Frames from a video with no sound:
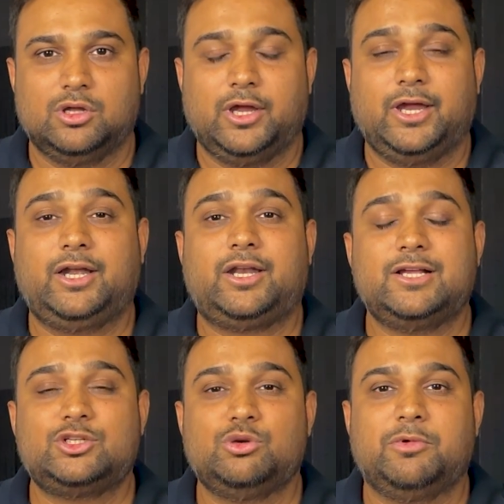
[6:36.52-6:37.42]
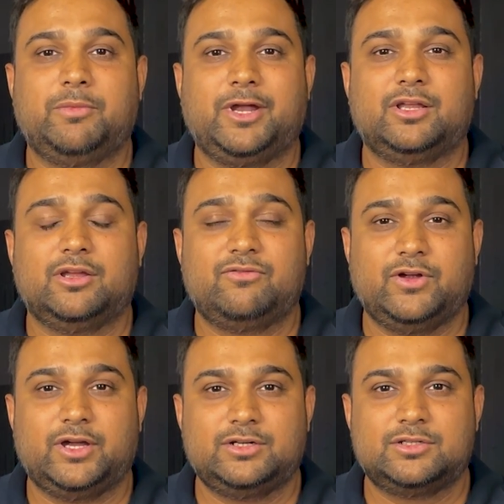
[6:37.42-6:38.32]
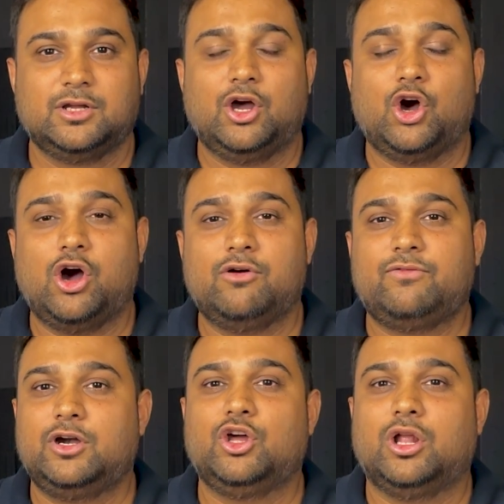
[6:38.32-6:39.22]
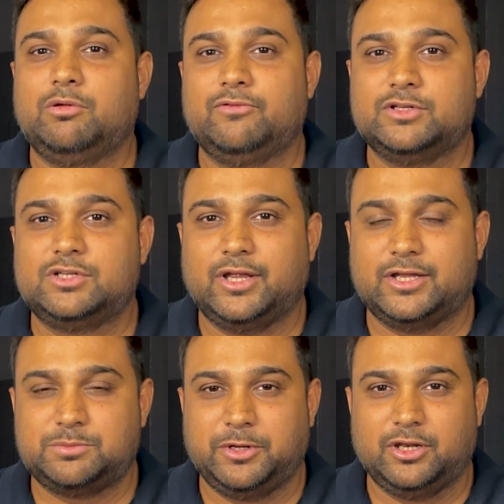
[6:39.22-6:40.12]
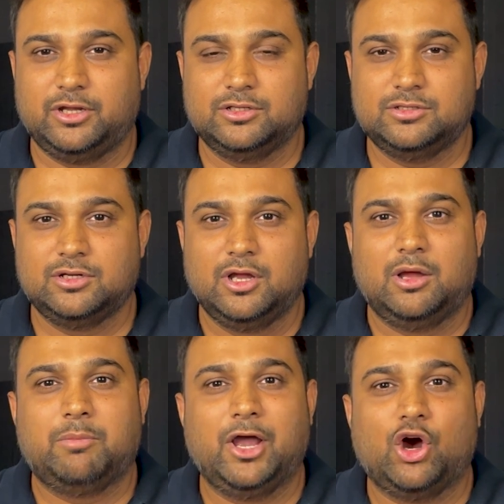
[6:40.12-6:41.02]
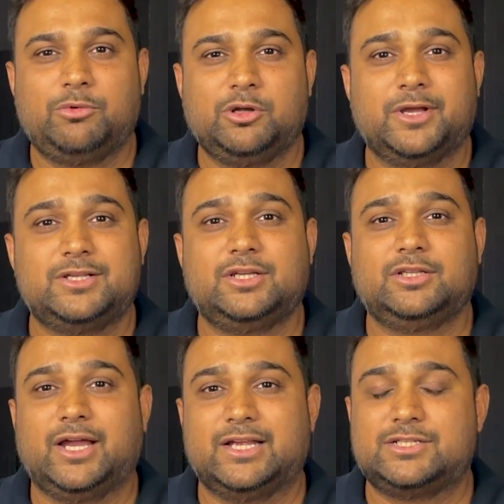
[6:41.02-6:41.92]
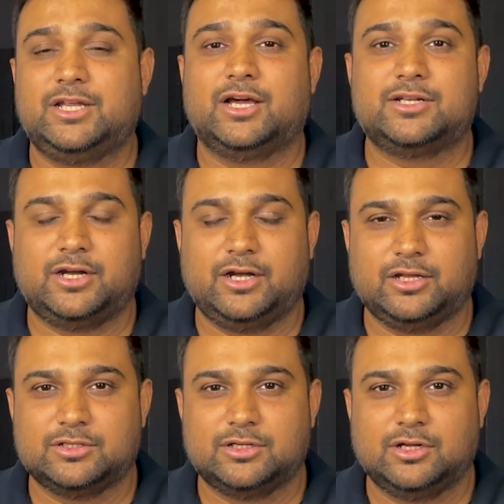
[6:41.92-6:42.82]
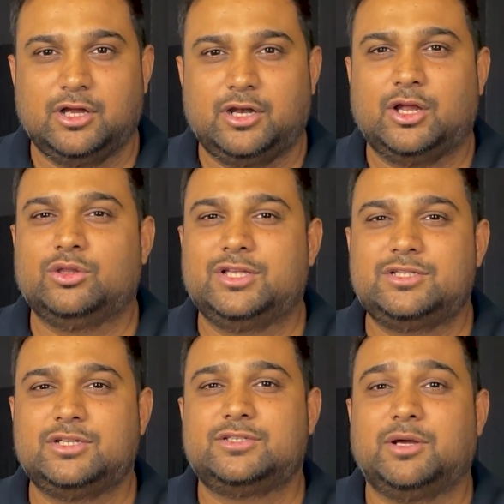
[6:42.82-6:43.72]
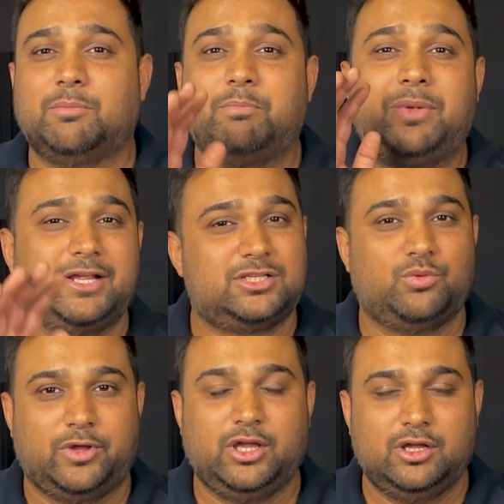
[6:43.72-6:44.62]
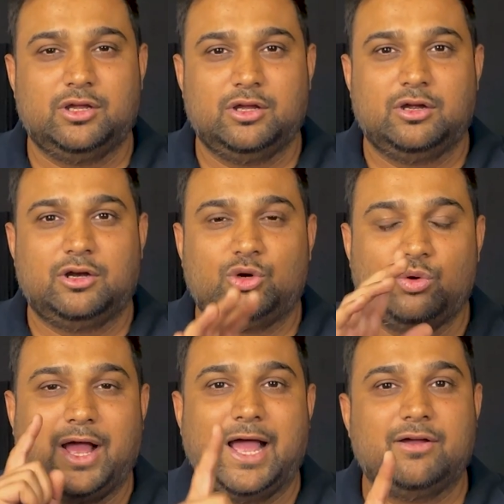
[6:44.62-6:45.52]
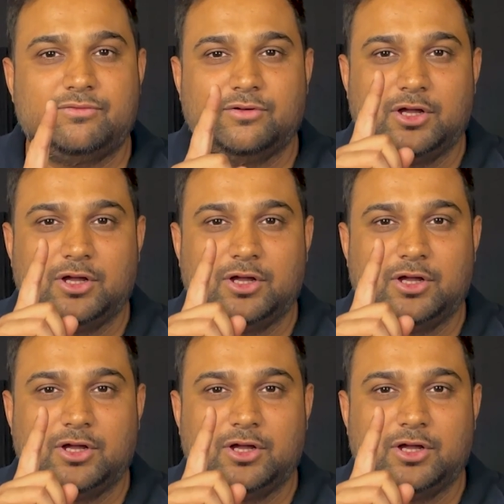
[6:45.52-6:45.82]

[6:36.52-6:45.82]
It tries to mimic the effects of a Dolby Vision experience by optimizing the HDR settings. Now, this is the best way to have